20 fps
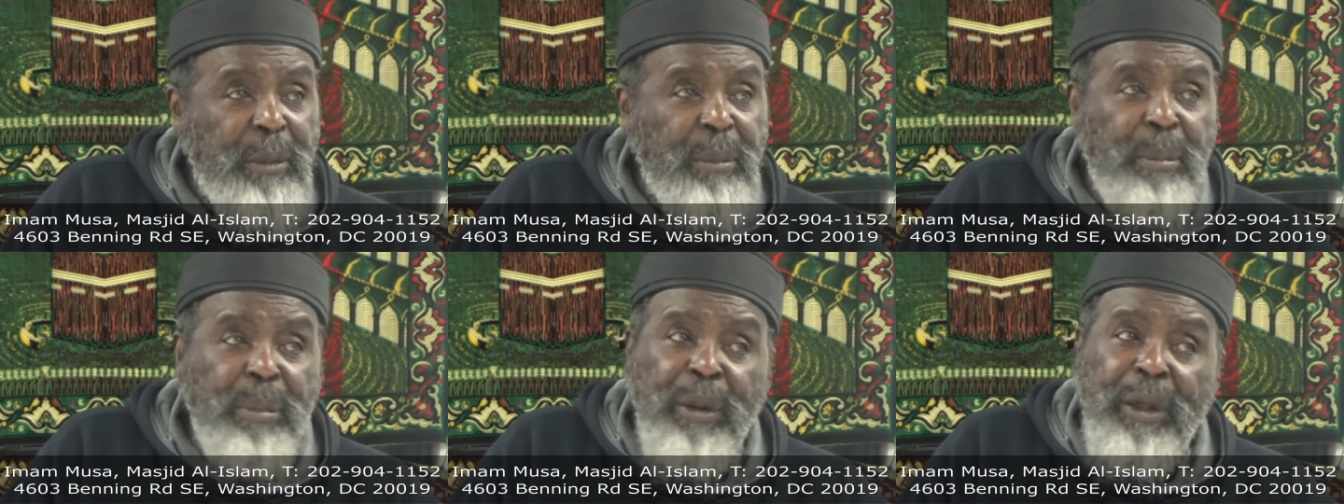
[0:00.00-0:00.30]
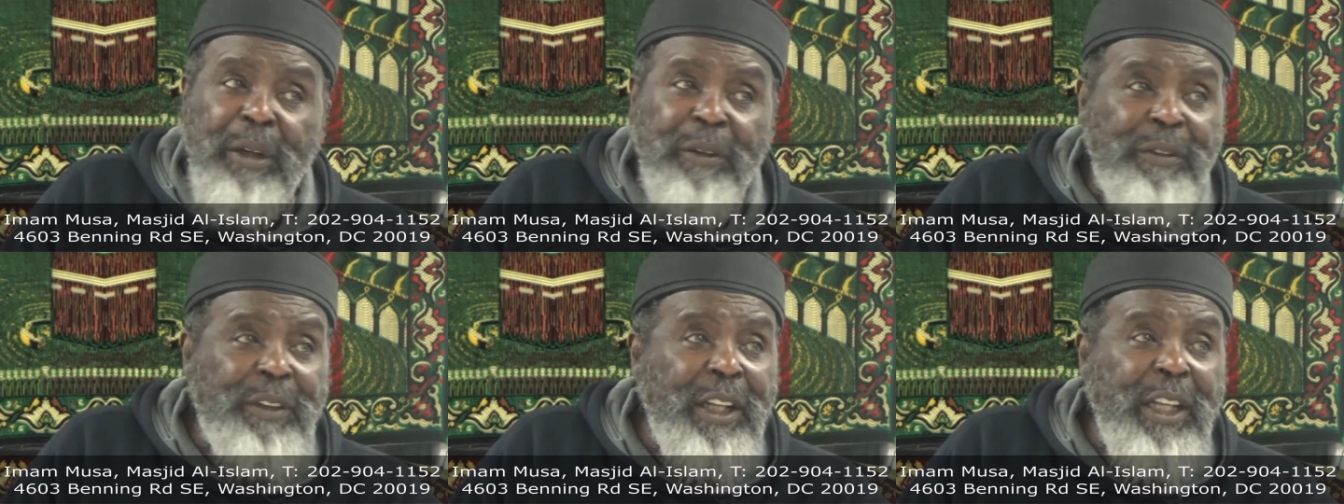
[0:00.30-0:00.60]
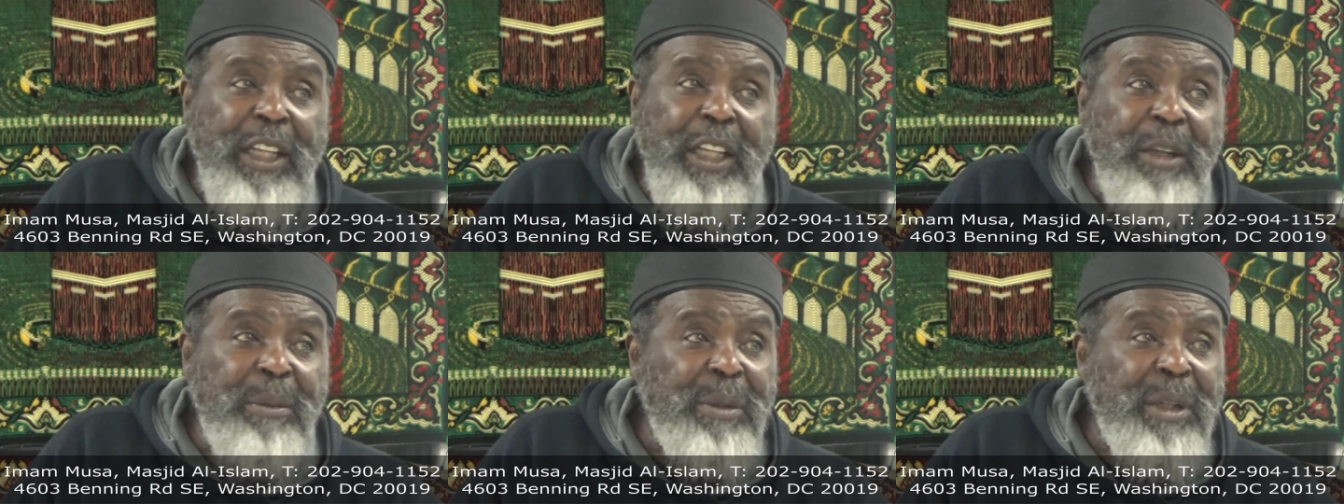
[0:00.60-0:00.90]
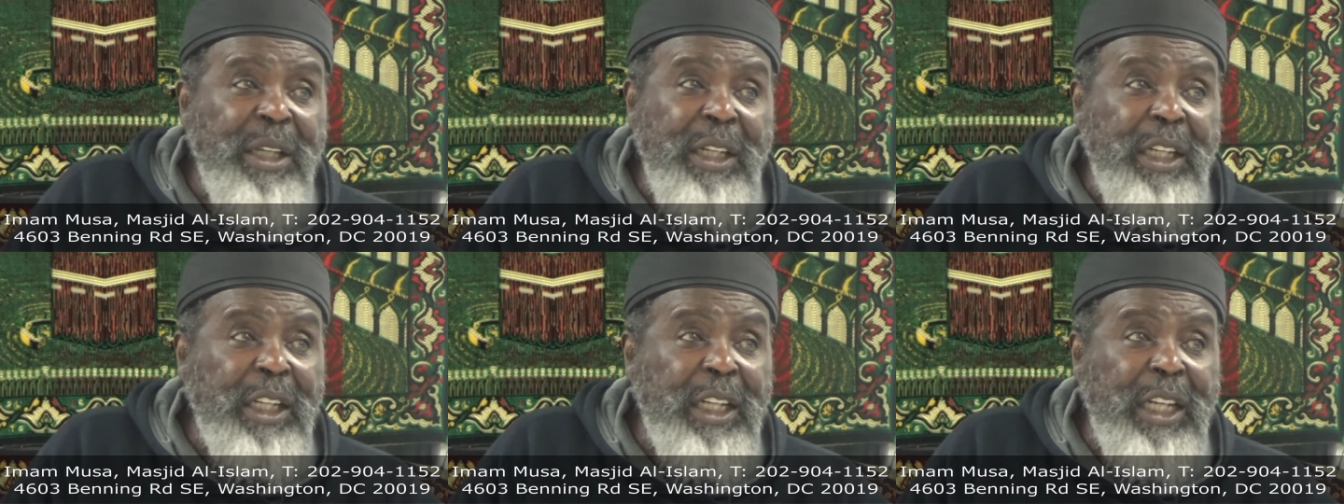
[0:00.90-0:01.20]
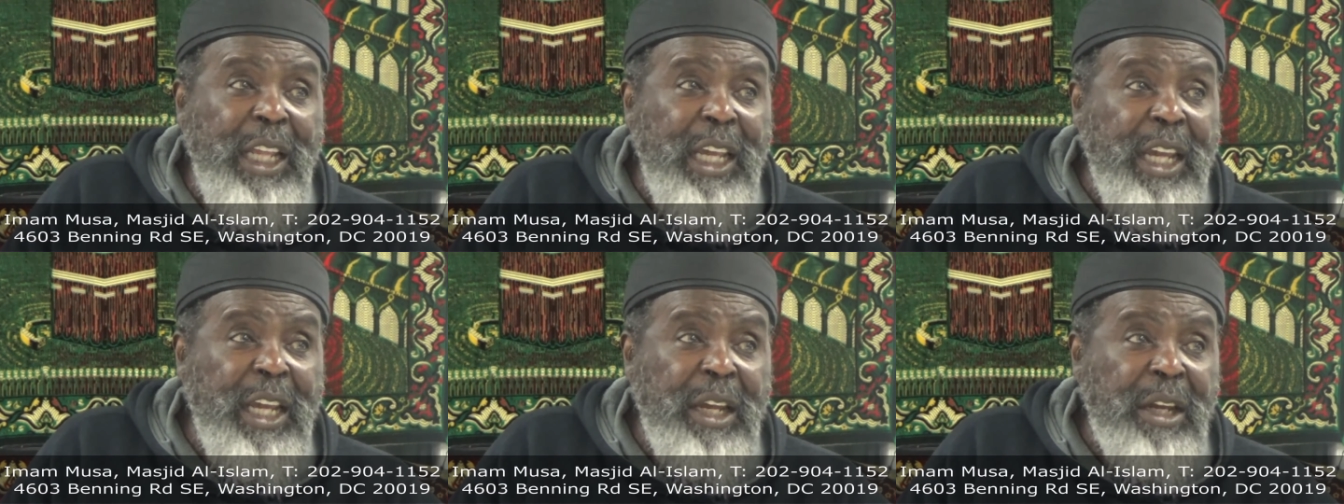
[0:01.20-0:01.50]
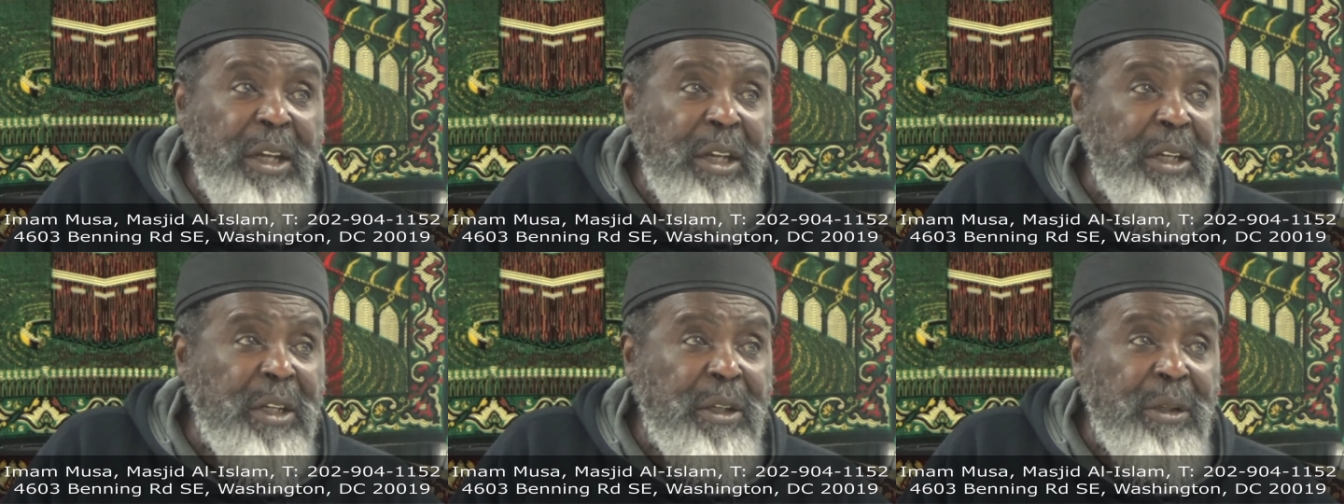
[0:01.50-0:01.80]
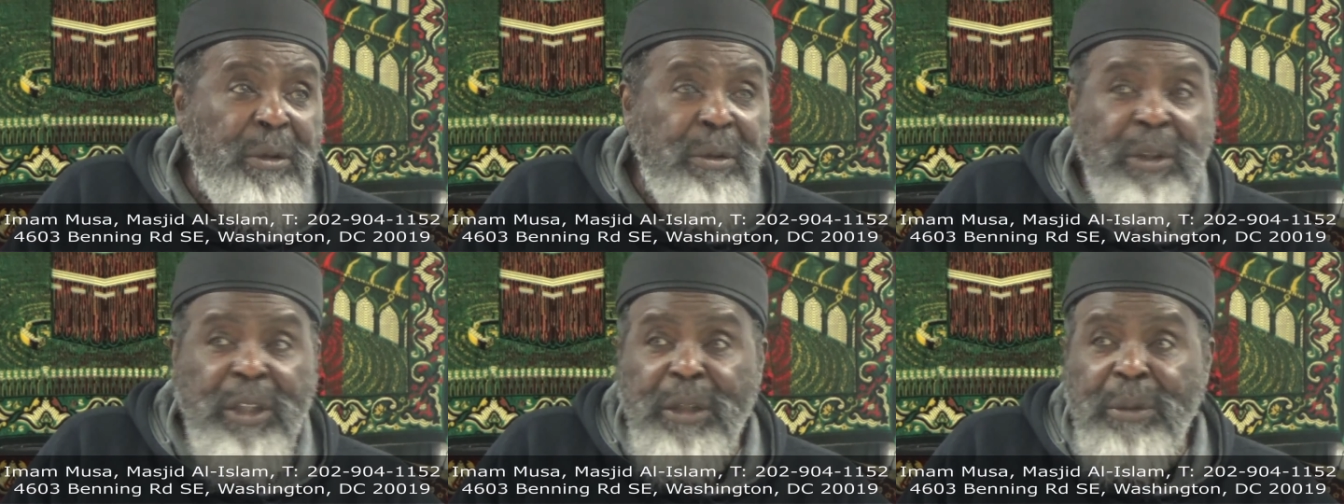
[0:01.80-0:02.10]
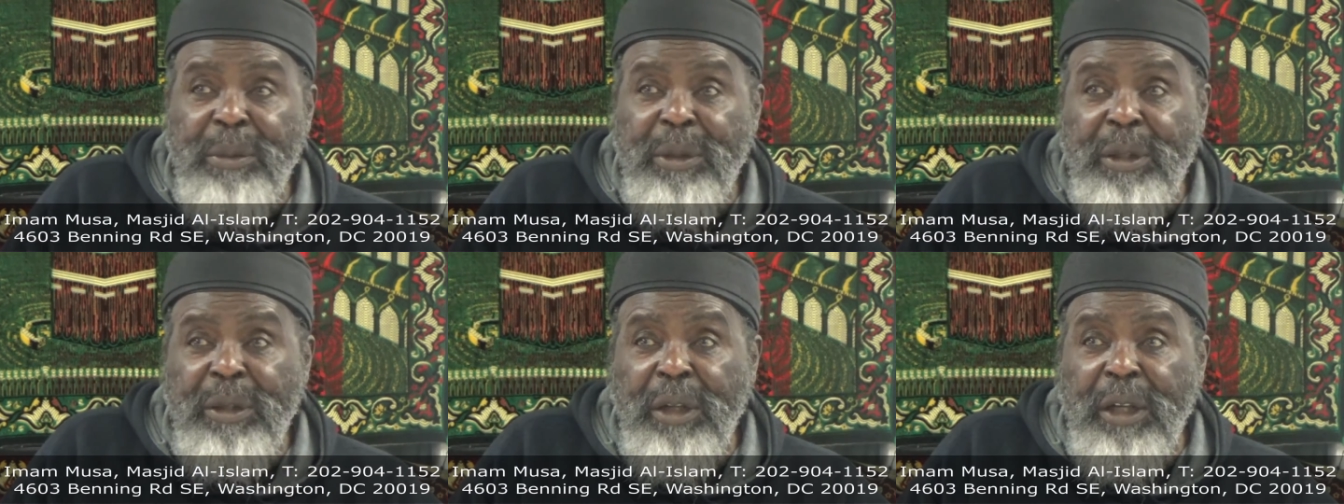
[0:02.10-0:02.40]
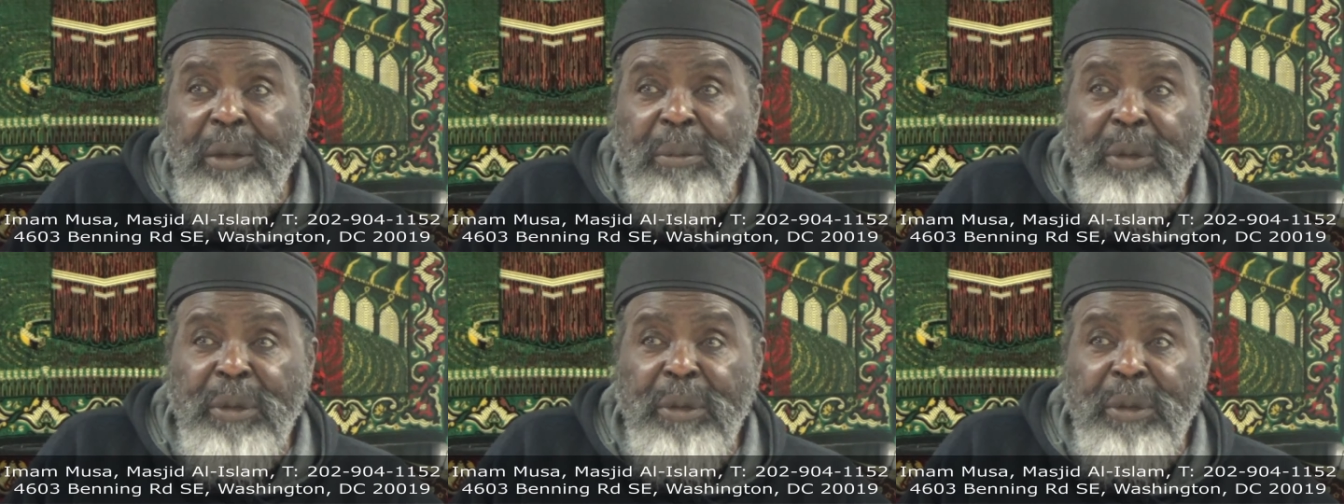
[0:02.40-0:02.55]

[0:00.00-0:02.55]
but if they give me a little air and don't give me enough,